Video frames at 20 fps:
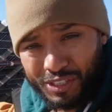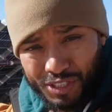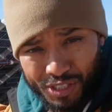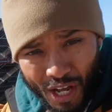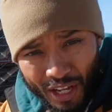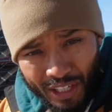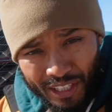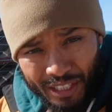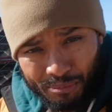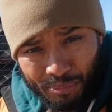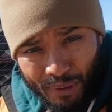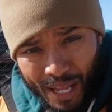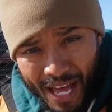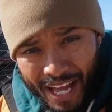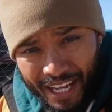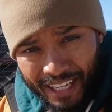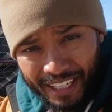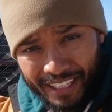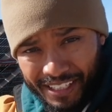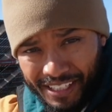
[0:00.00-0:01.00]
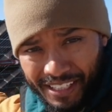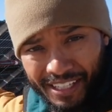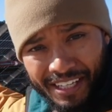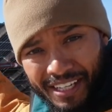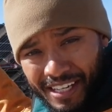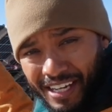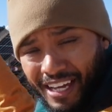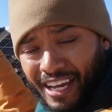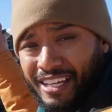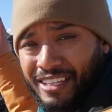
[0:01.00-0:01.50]
solid black,
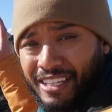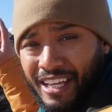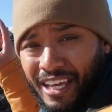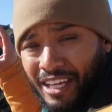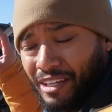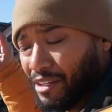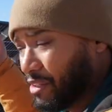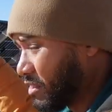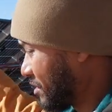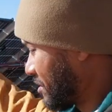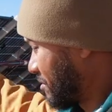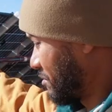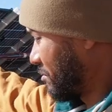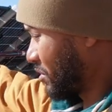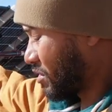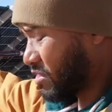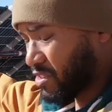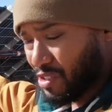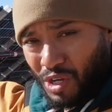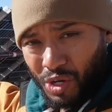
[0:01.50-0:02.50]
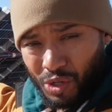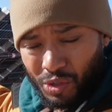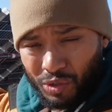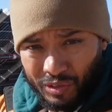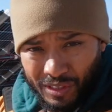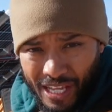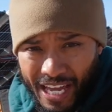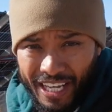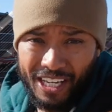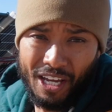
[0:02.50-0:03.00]
and then there's no
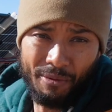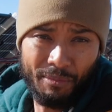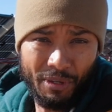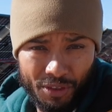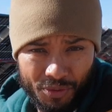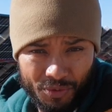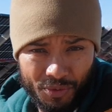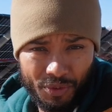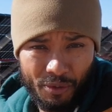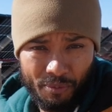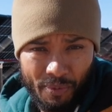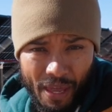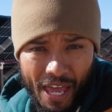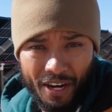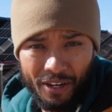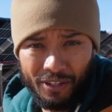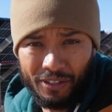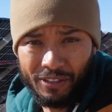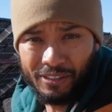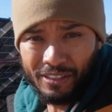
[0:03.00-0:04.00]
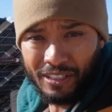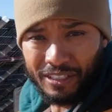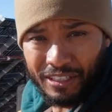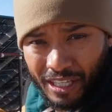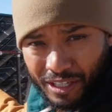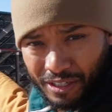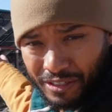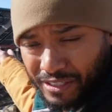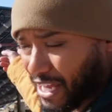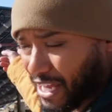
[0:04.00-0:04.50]
light coming through the panel on the other